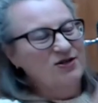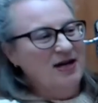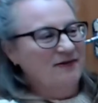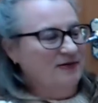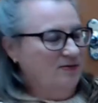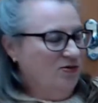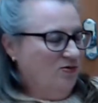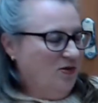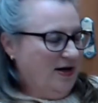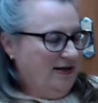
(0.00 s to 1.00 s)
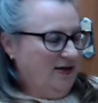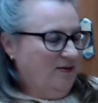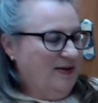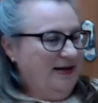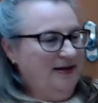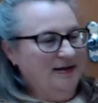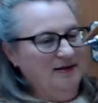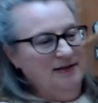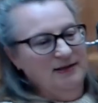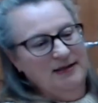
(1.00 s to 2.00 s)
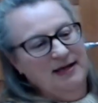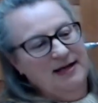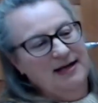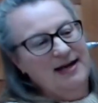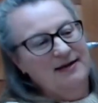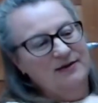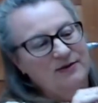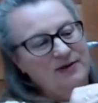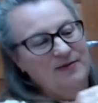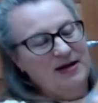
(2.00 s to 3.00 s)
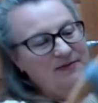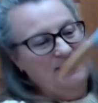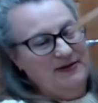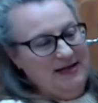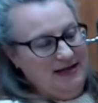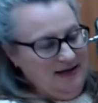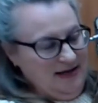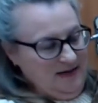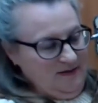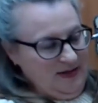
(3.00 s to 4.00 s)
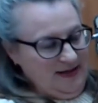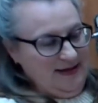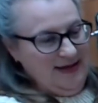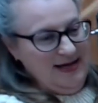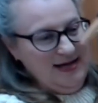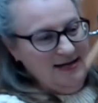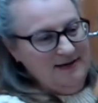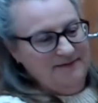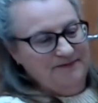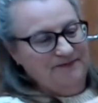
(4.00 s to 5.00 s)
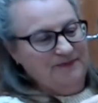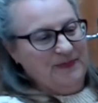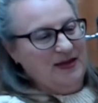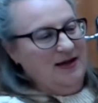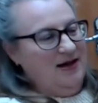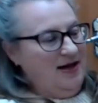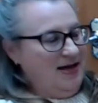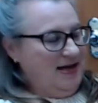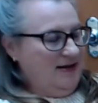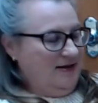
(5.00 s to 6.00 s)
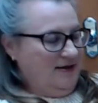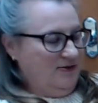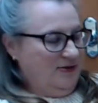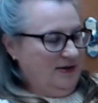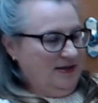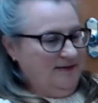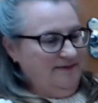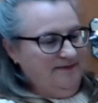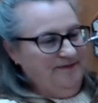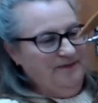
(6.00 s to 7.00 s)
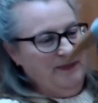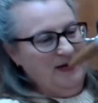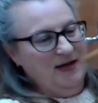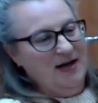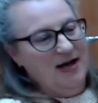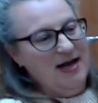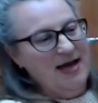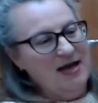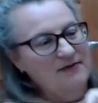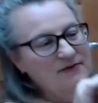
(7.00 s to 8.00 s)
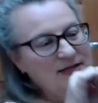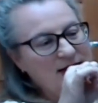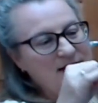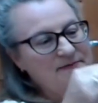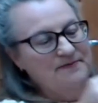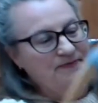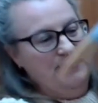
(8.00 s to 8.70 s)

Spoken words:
have some more white alpaca, and I had thought about that, but then I had thought I have some